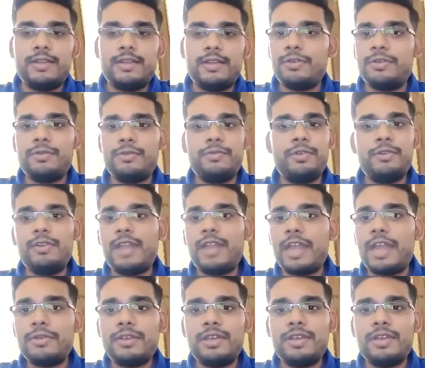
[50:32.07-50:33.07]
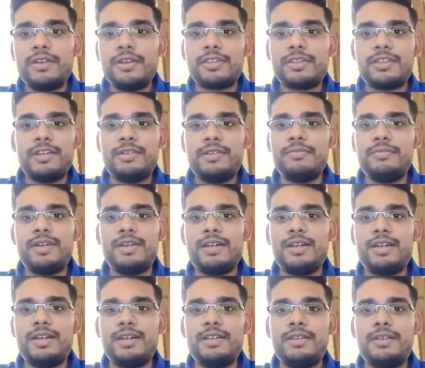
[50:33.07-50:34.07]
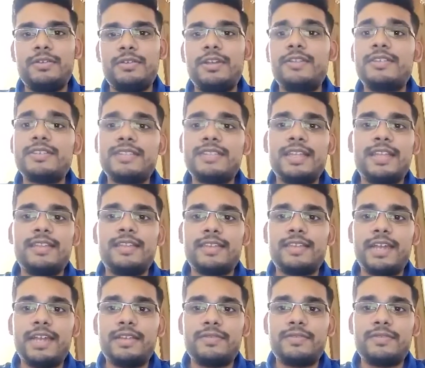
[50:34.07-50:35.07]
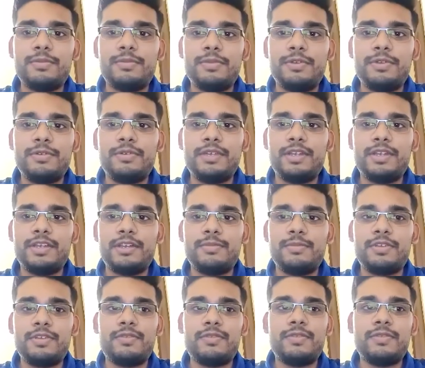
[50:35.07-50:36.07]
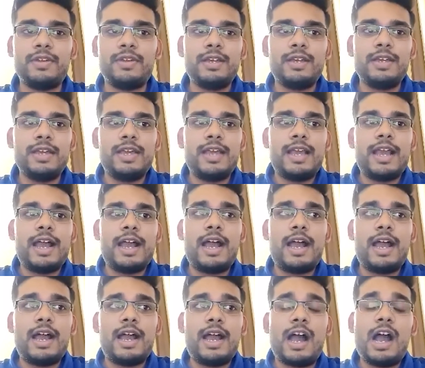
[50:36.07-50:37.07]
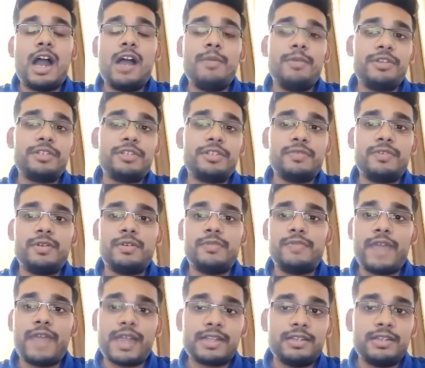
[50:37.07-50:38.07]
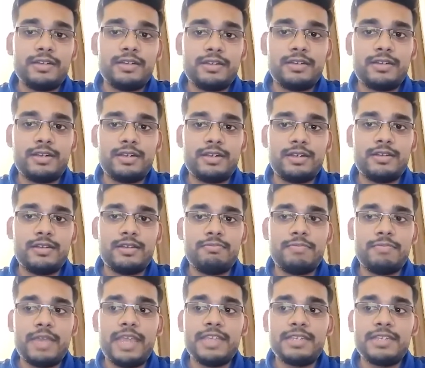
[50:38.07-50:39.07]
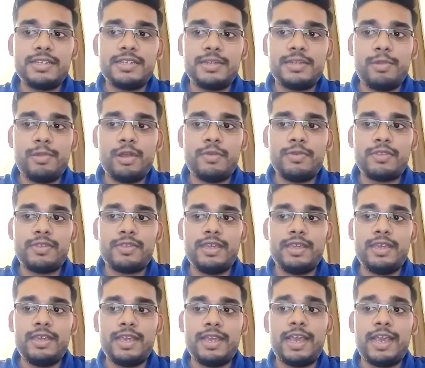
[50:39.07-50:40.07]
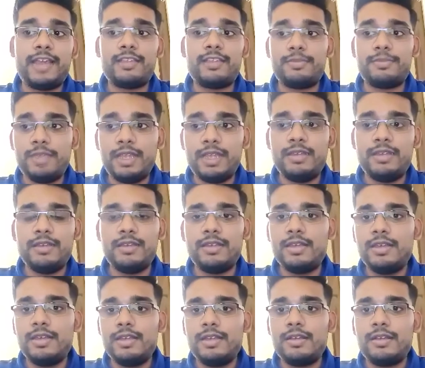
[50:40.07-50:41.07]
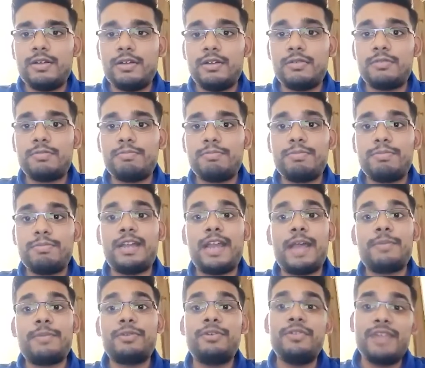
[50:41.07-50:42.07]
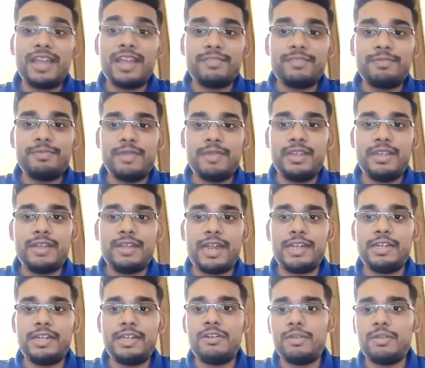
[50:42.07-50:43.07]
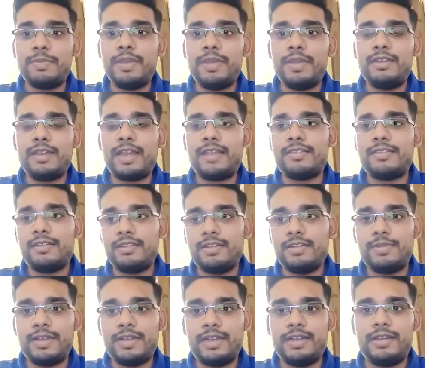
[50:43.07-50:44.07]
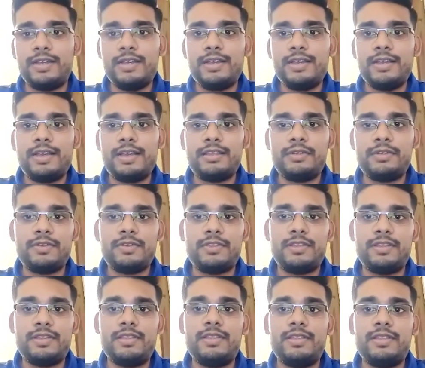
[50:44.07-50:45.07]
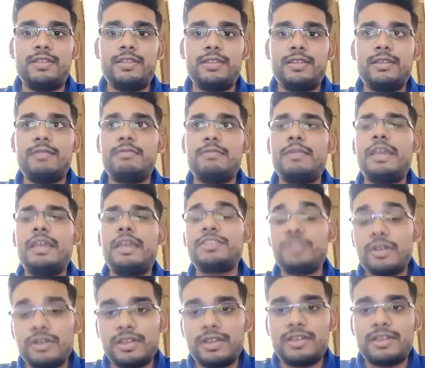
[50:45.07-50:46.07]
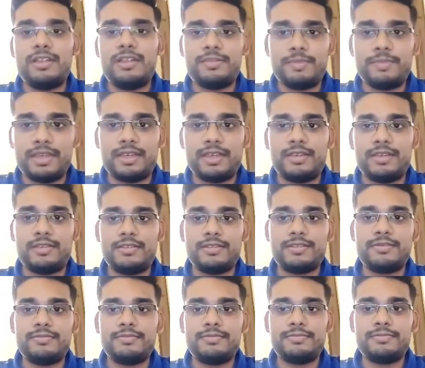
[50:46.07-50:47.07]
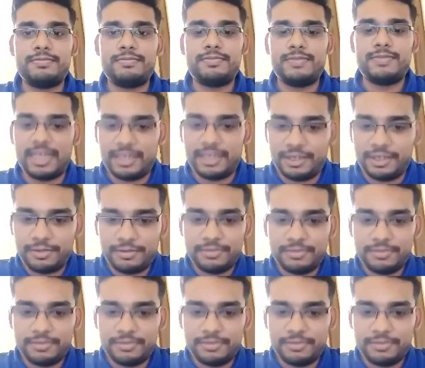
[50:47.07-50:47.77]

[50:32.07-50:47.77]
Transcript: You know, we would like to hear some, you know, interesting insights from you in terms of how much of a factor Asian diplomacy has been, or perhaps could have been, had it not been as underplayed as it was in historically speaking. Thank you.